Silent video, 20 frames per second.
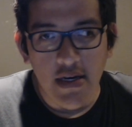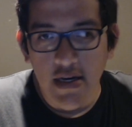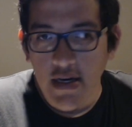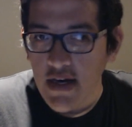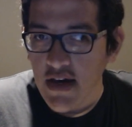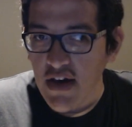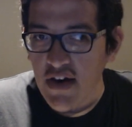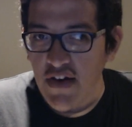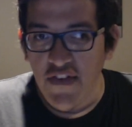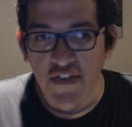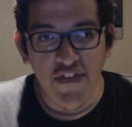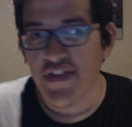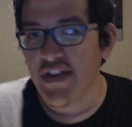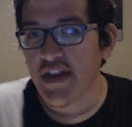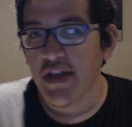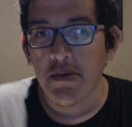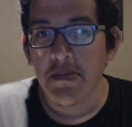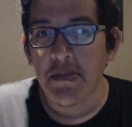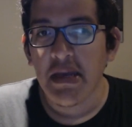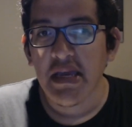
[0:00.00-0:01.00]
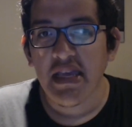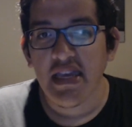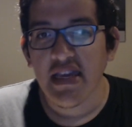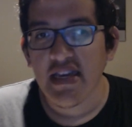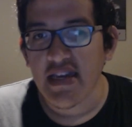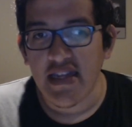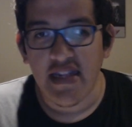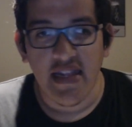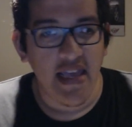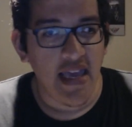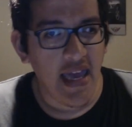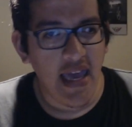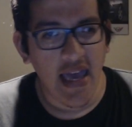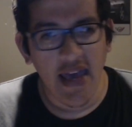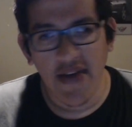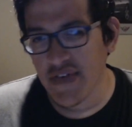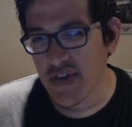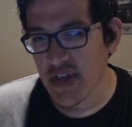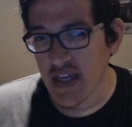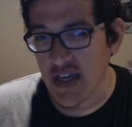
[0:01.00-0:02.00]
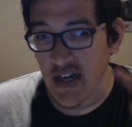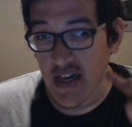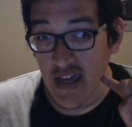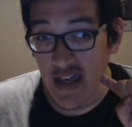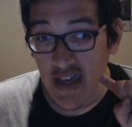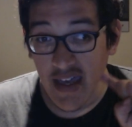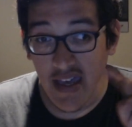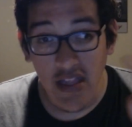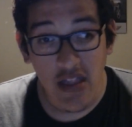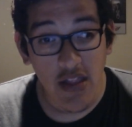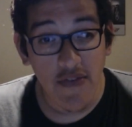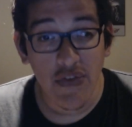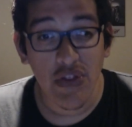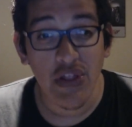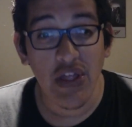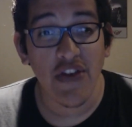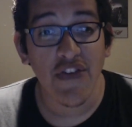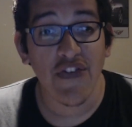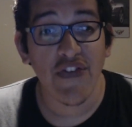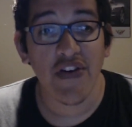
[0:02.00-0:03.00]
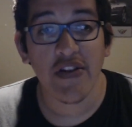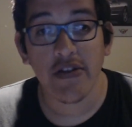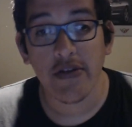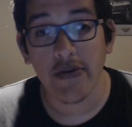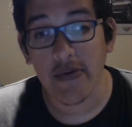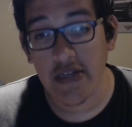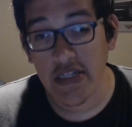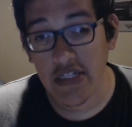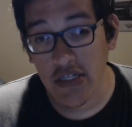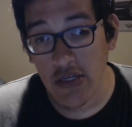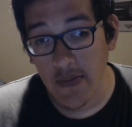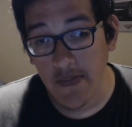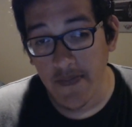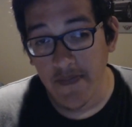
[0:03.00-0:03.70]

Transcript: video making and having a hell of a lot of fun doing so.